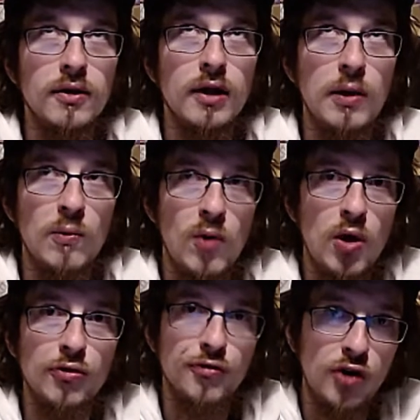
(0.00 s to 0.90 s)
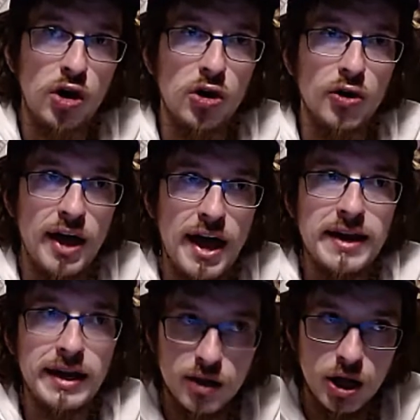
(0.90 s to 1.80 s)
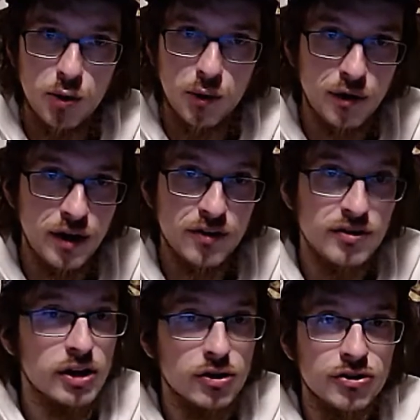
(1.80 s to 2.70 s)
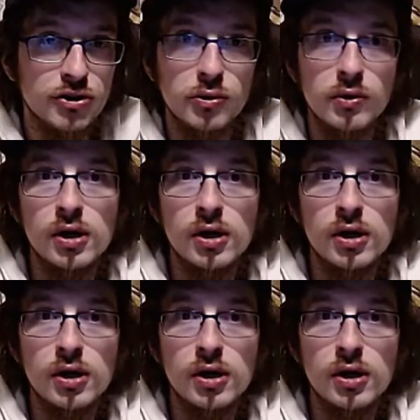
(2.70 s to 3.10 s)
it won't fall any lower than tier 2.